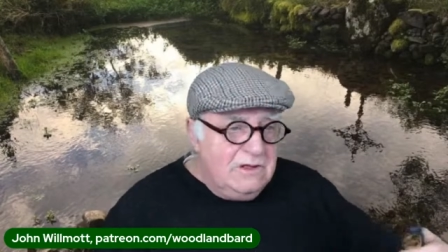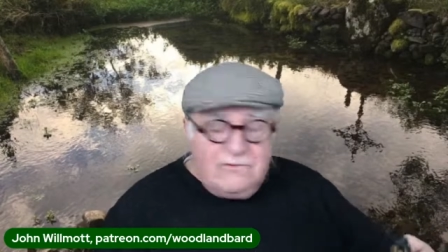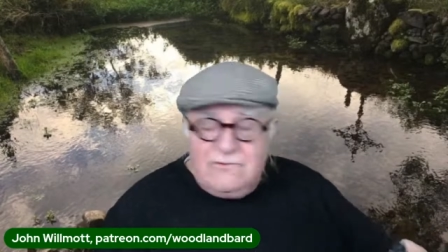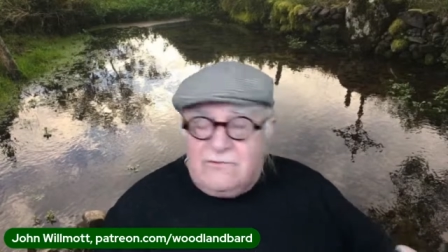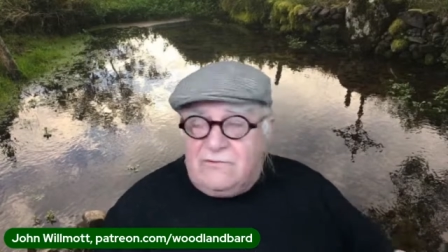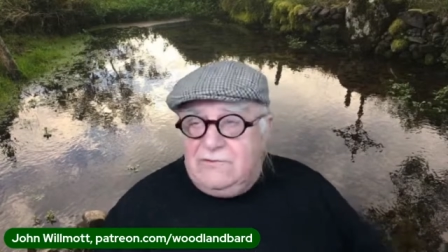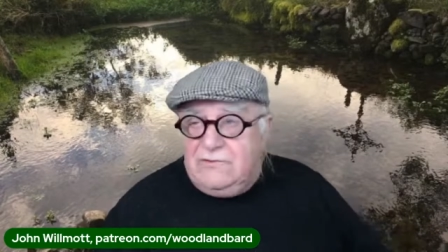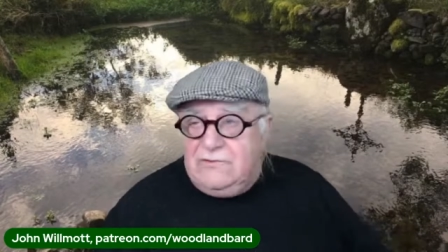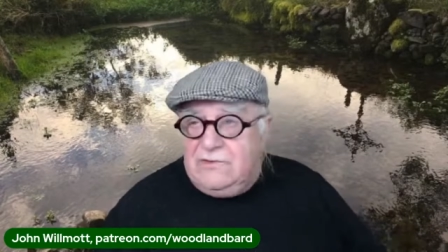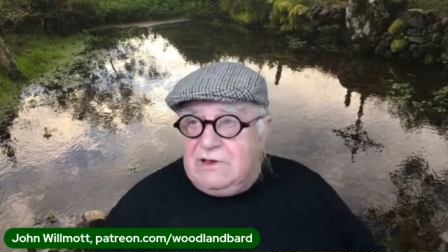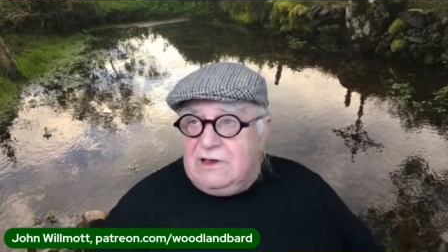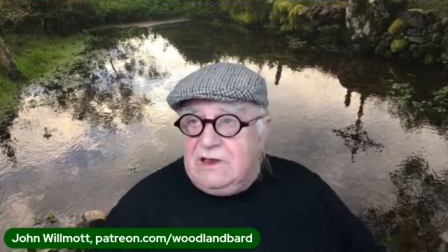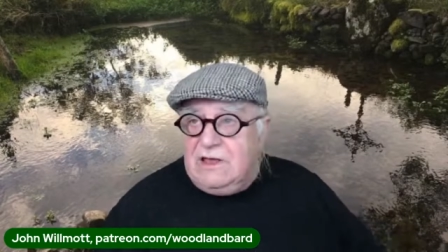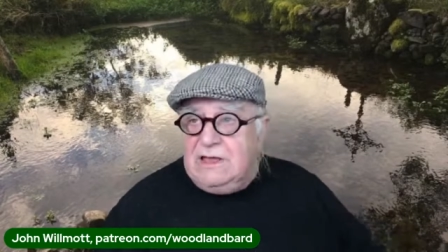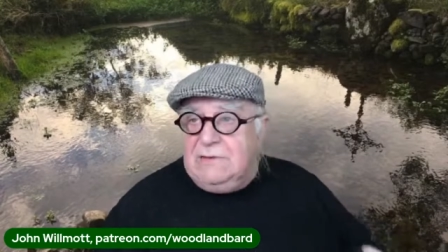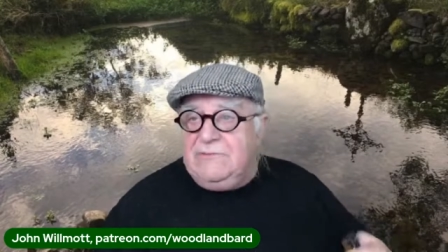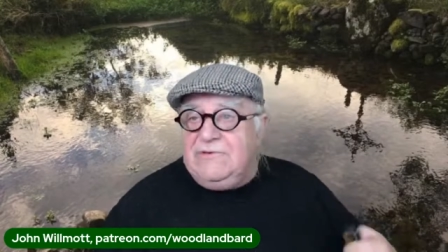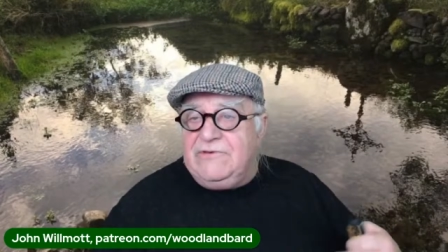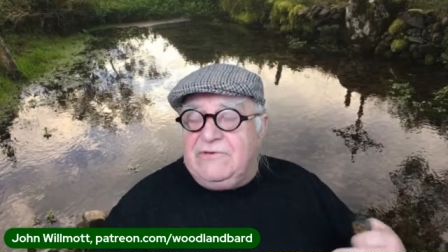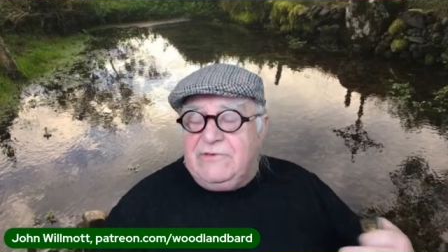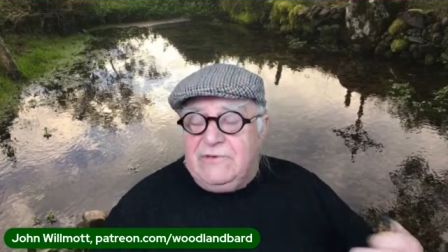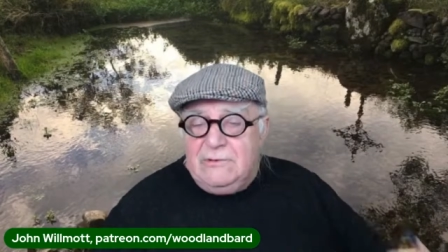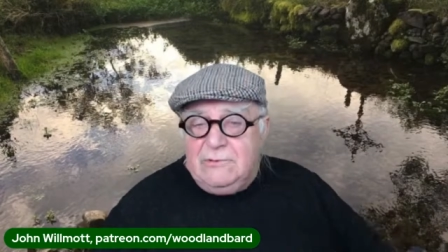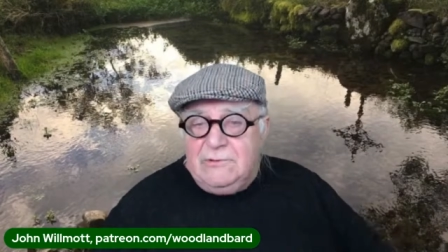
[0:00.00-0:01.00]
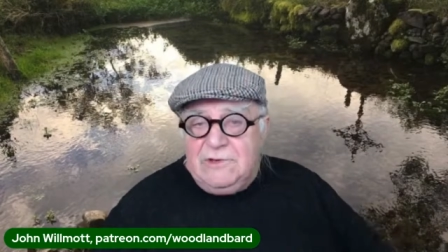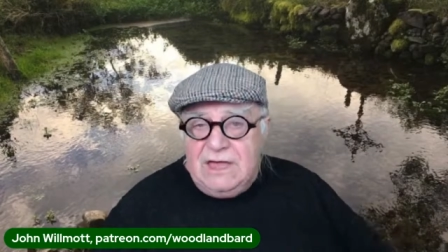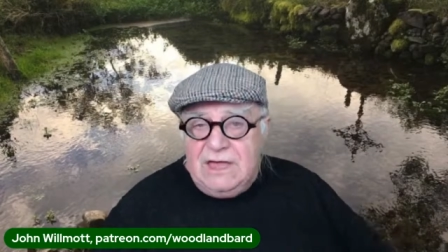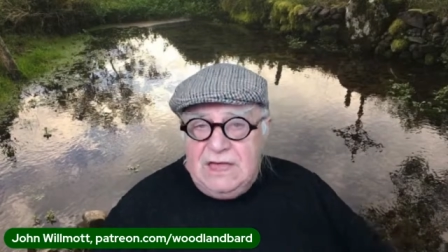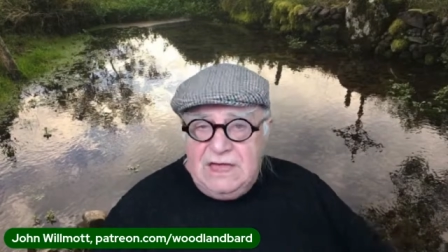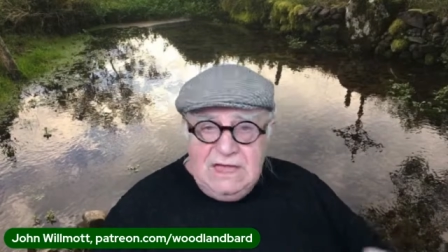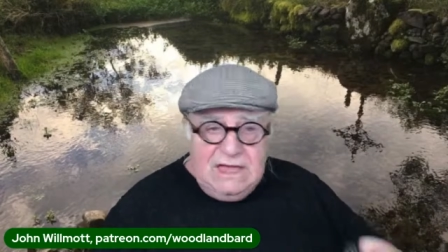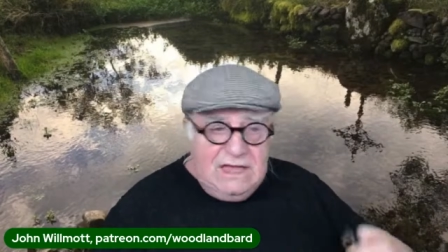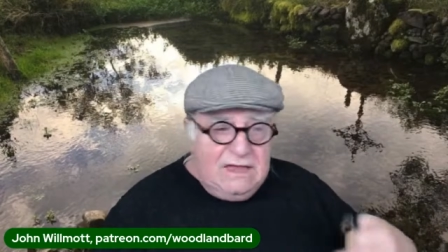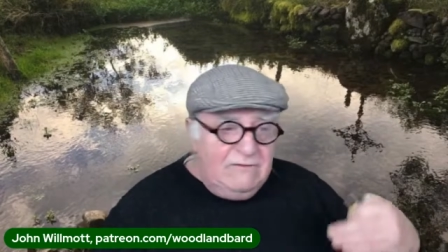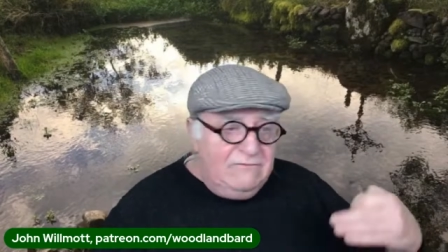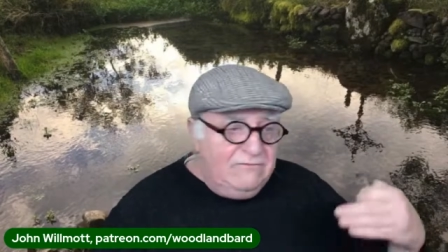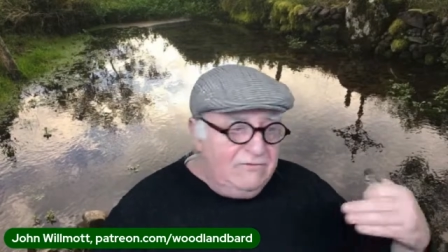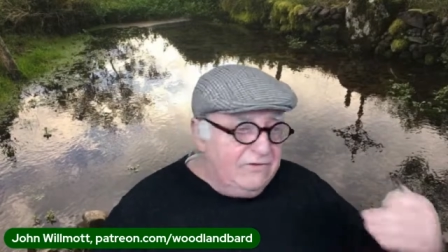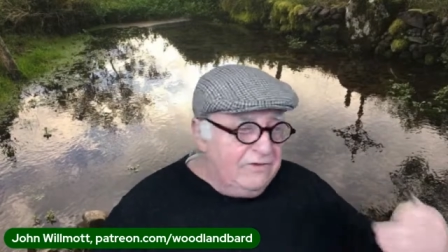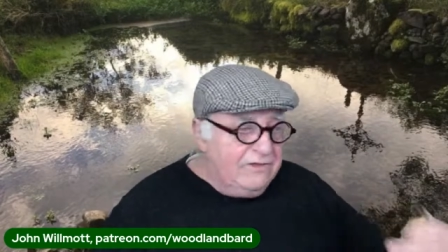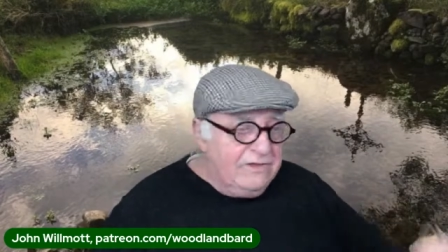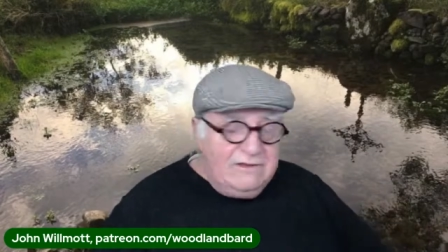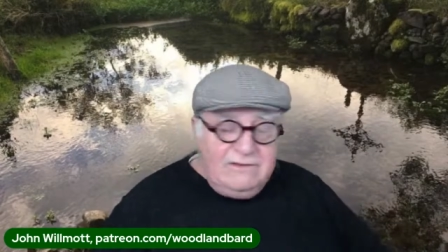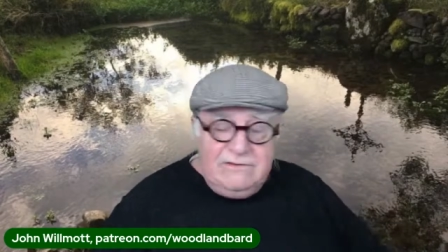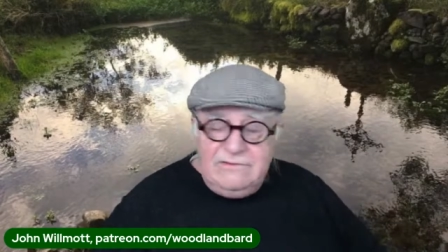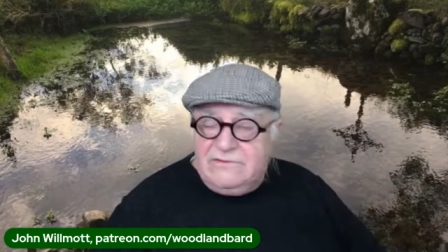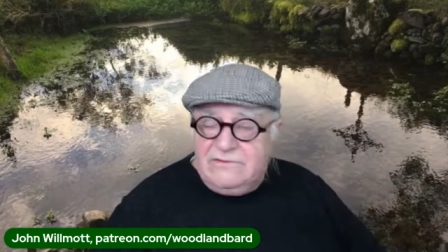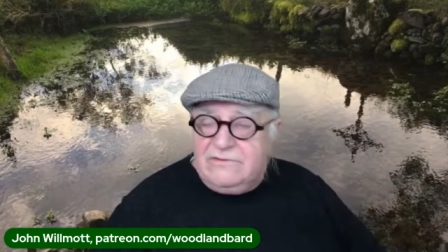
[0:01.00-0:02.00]
through the limestone caves,
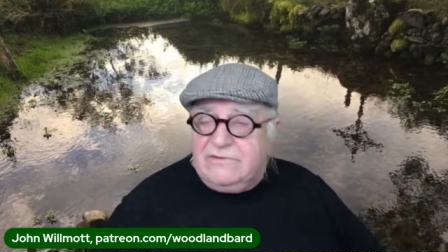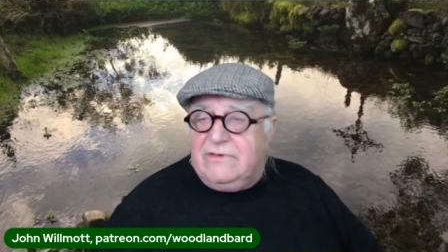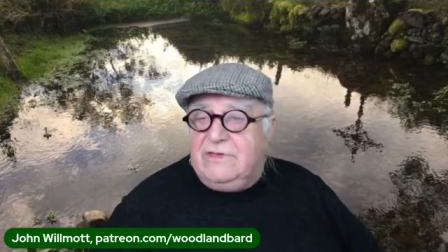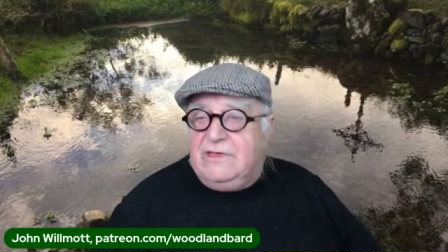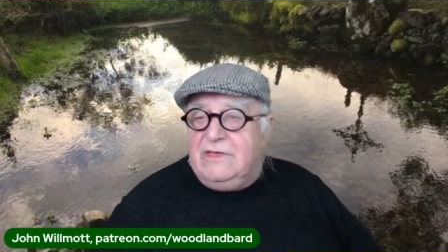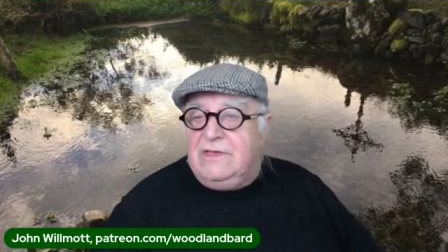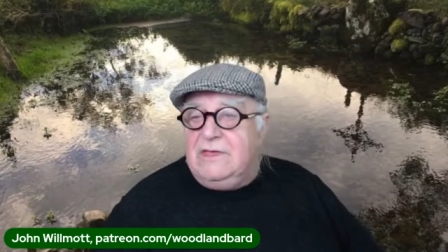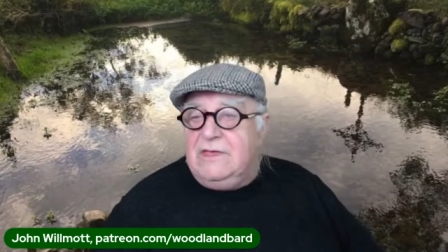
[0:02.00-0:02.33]
and there's